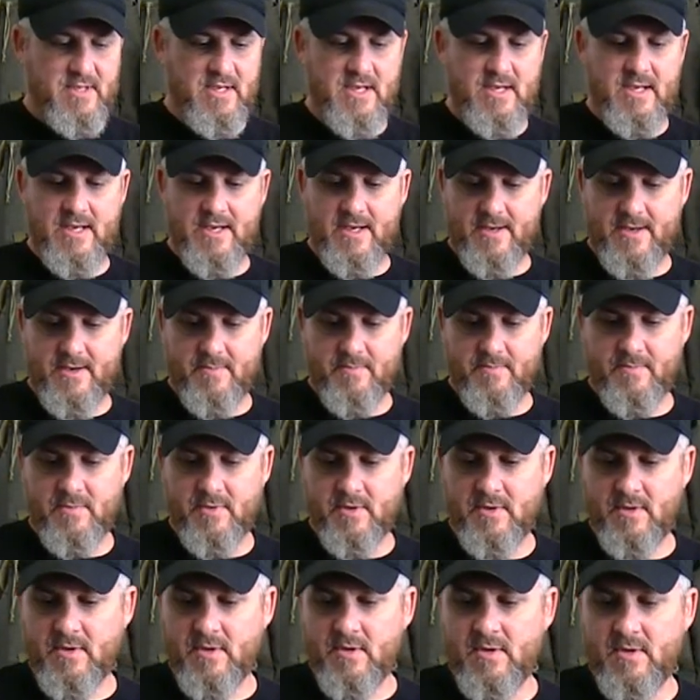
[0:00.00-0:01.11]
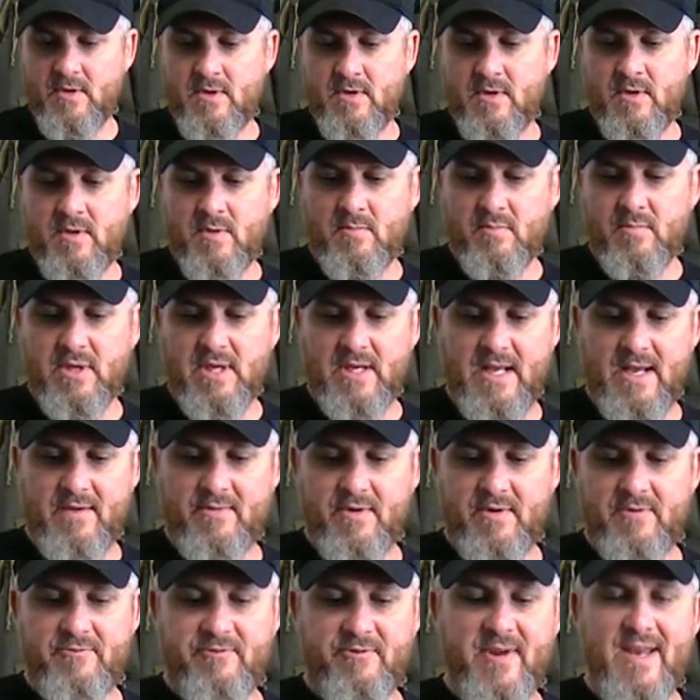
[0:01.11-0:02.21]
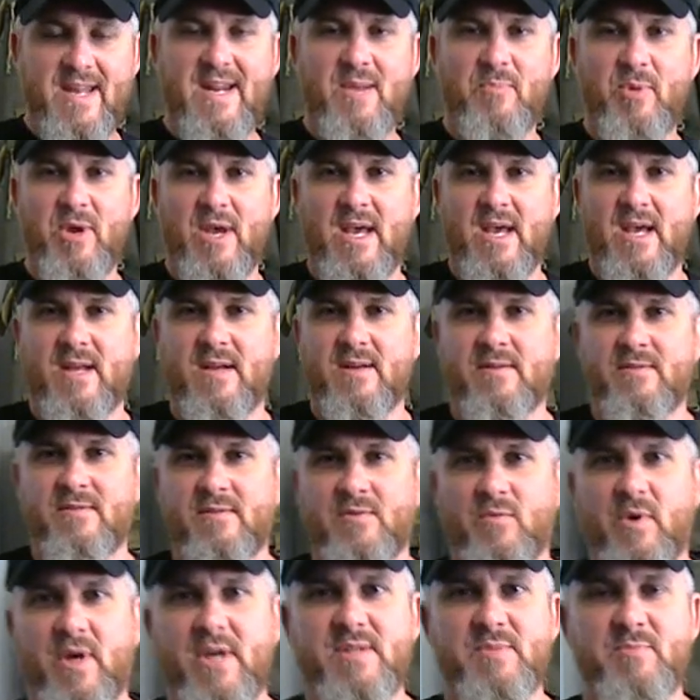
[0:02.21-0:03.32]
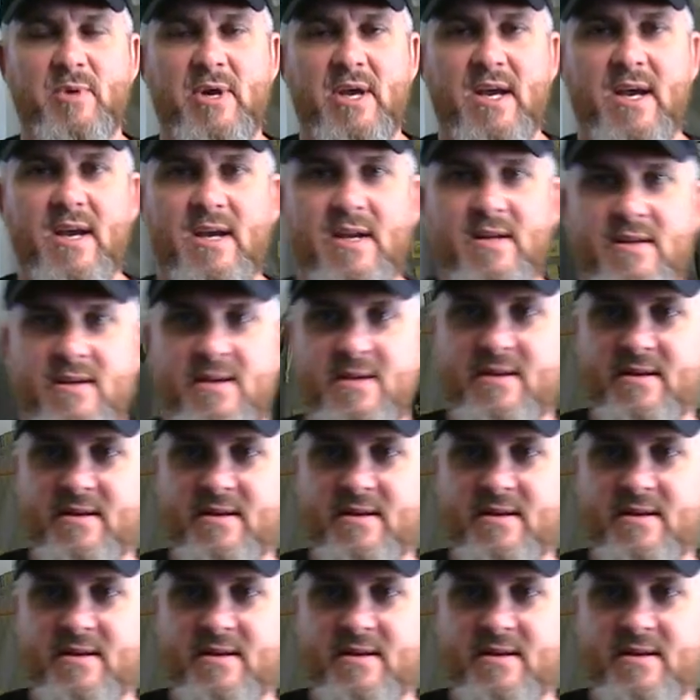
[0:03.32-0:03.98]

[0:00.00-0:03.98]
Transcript: the um, beloved fanny pack, waist pack.